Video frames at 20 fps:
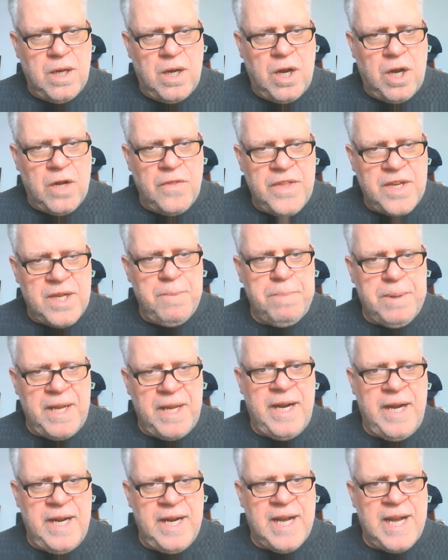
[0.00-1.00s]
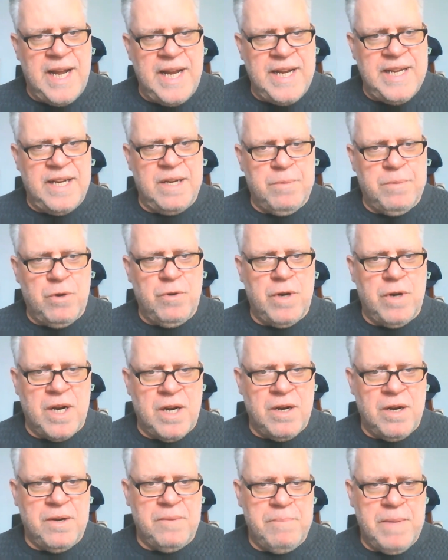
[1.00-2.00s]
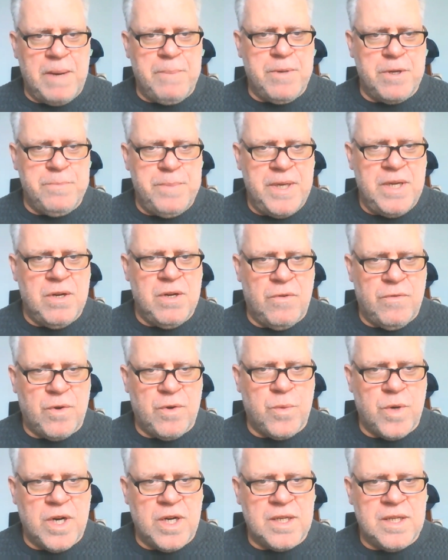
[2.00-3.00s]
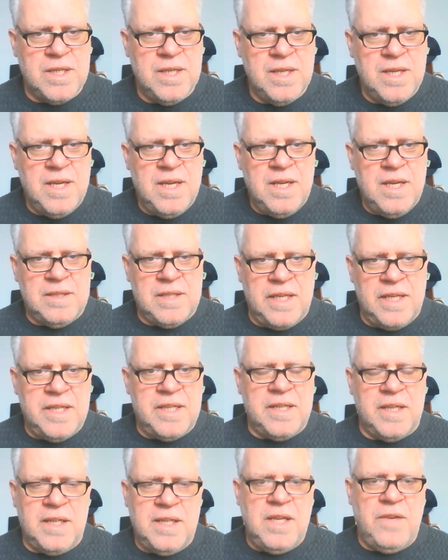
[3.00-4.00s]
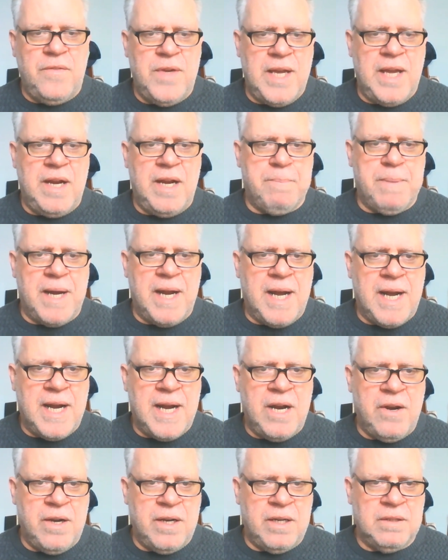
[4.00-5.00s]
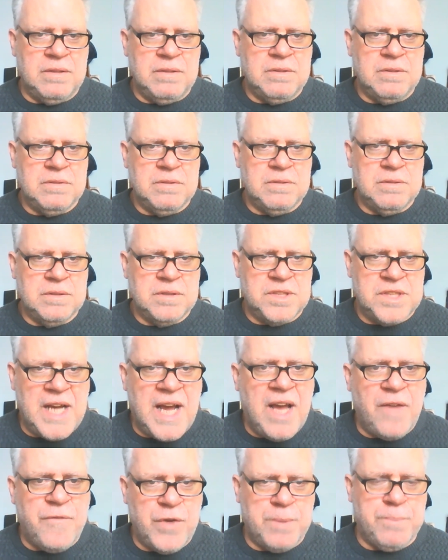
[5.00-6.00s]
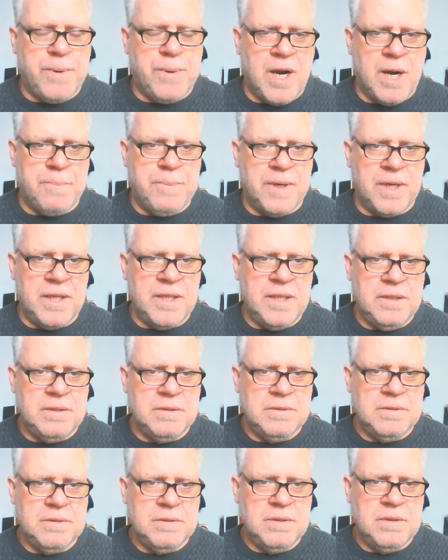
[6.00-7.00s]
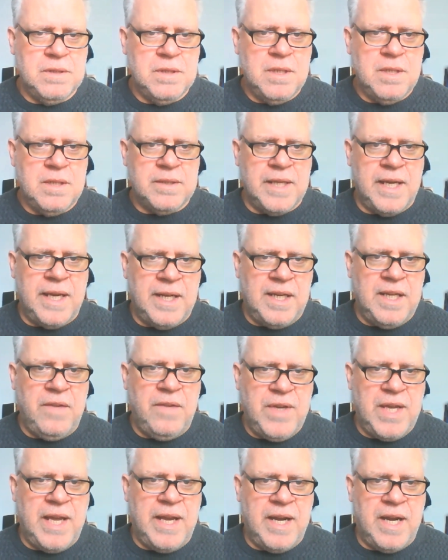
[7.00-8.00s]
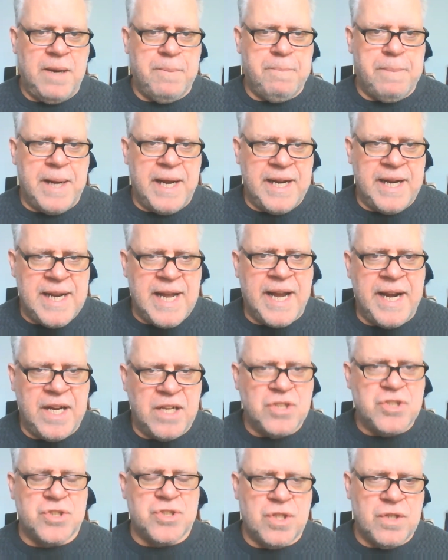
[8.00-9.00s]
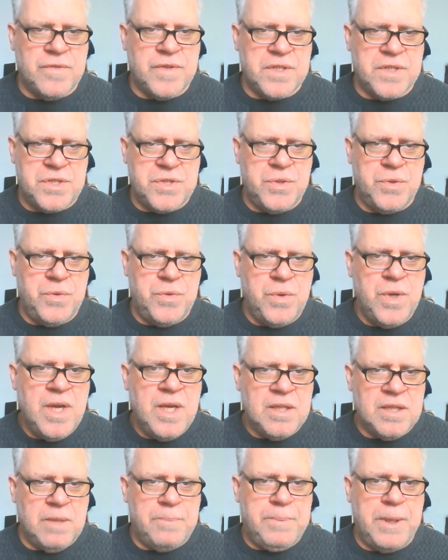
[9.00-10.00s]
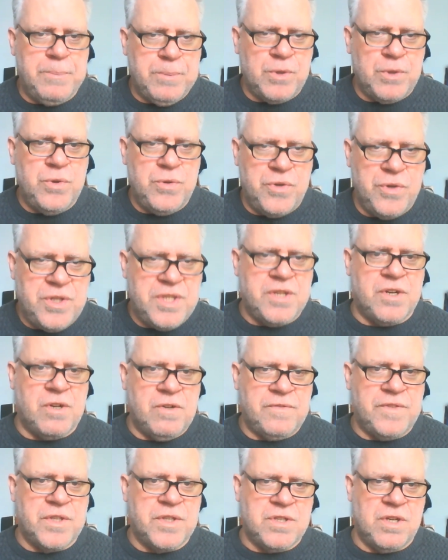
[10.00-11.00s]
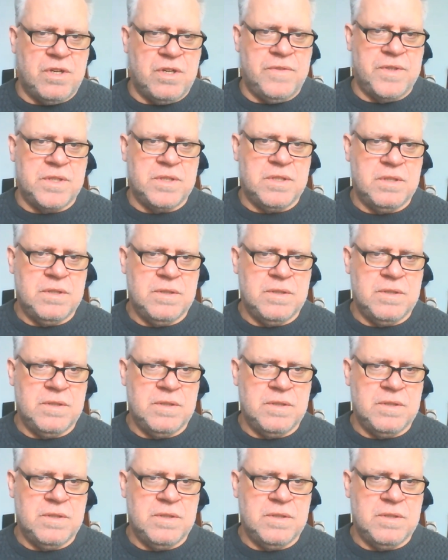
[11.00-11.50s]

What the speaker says: All the complaining I did about where members being overworked, they didn't alleviate it by hiring staffing properly. They alleviated it by cutting service to the people who deserve the service.